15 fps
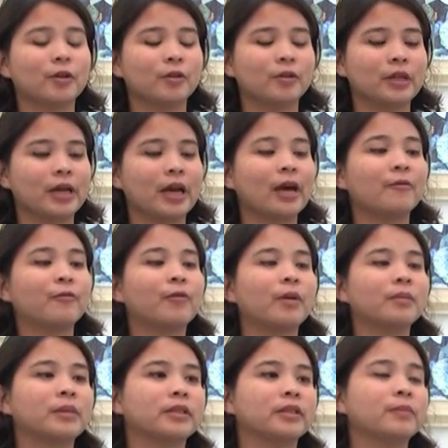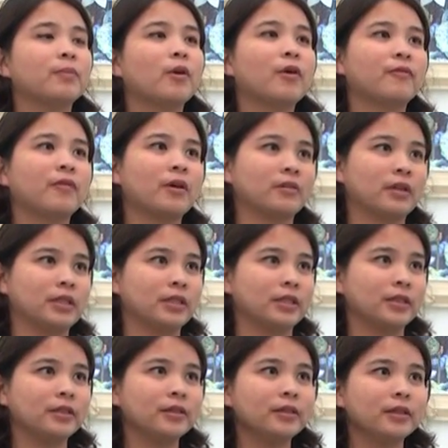So they are from the Support
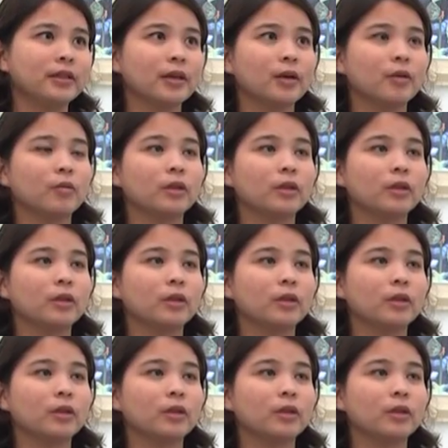Foundation,